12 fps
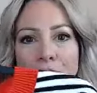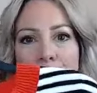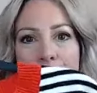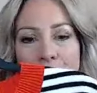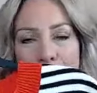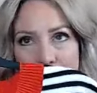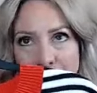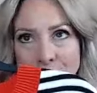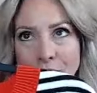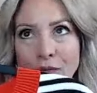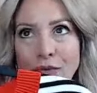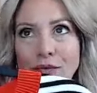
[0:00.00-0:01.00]
the
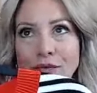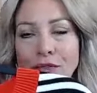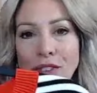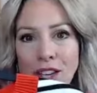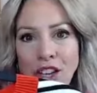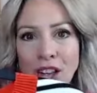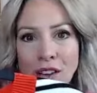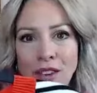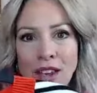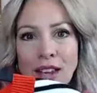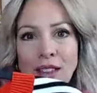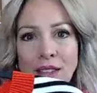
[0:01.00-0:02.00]
feel of
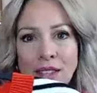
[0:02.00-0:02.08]
it and the